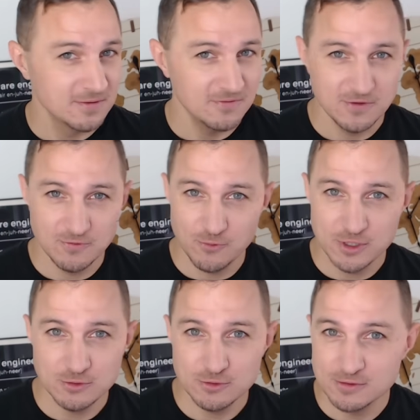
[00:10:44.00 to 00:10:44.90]
feel free
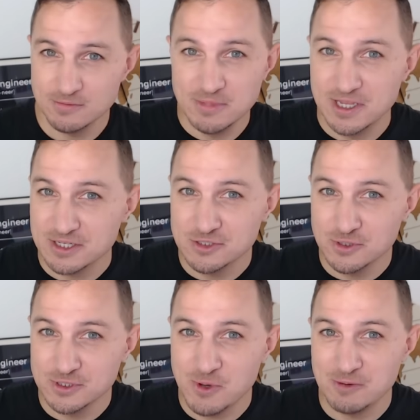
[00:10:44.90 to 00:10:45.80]
to let us know
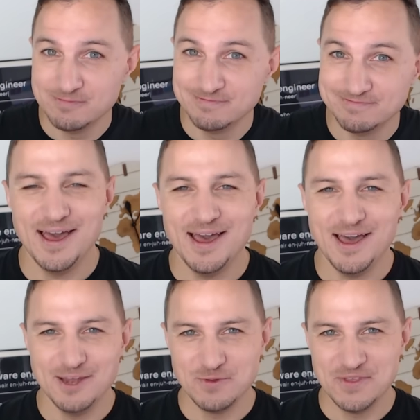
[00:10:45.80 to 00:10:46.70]
as well.
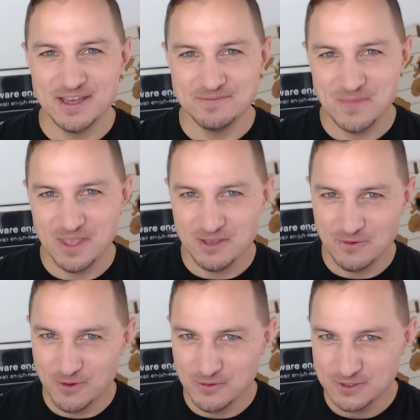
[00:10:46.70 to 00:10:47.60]
And with that, if you
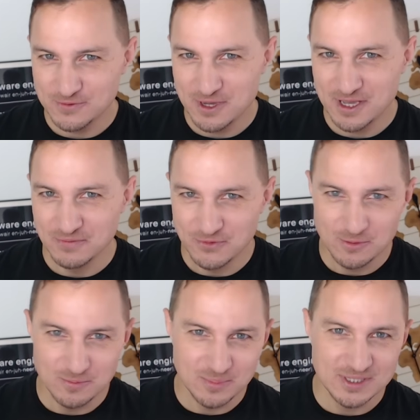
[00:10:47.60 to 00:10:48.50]
found this video helpful,
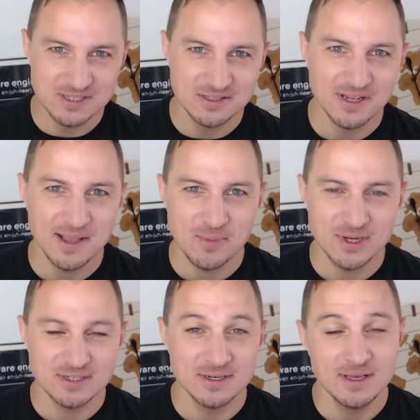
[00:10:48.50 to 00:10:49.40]
please hit the like
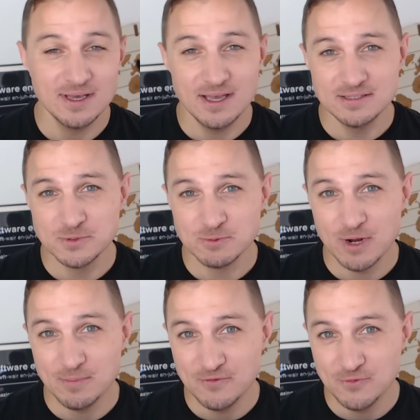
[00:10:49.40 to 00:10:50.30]
button and
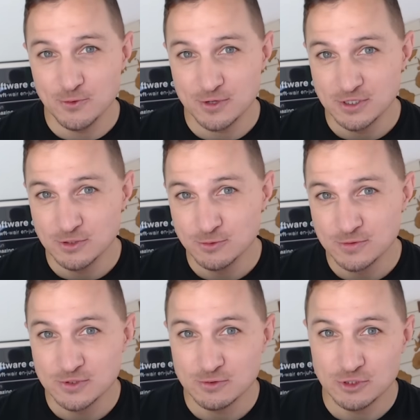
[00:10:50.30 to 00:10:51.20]
subscribe if you are new
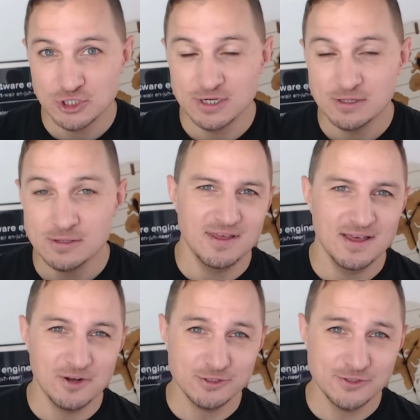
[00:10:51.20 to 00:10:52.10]
to the channel.
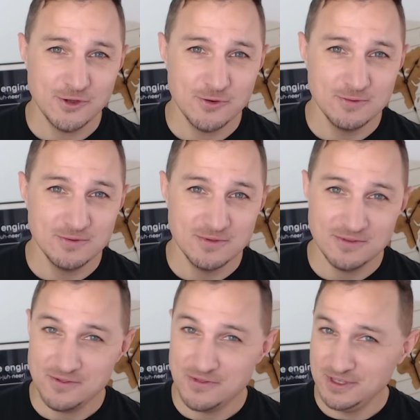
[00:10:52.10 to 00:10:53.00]
And also,
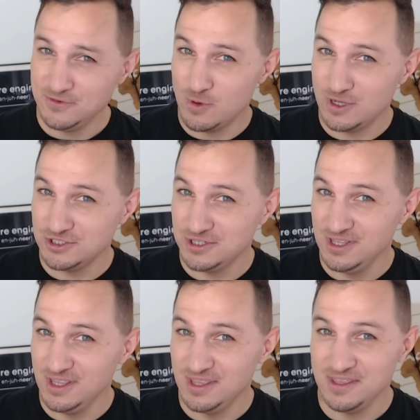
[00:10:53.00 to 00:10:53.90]
thanks for
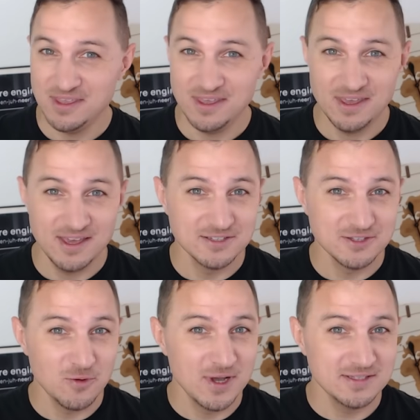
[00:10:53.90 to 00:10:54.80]
watching and as
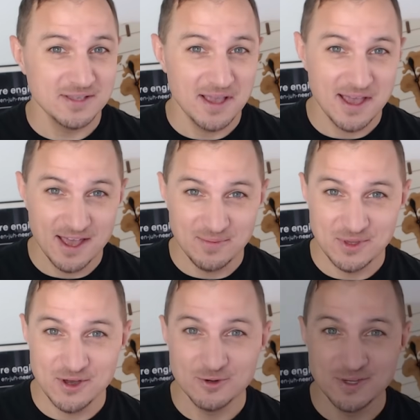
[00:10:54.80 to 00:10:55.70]
always, happy
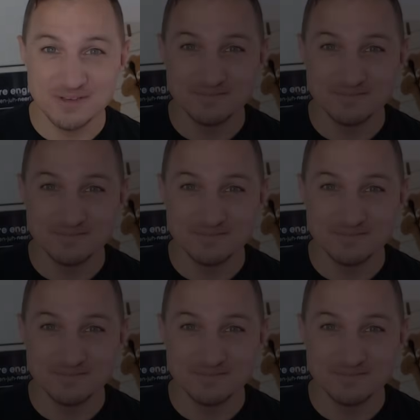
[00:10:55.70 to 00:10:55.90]
coding!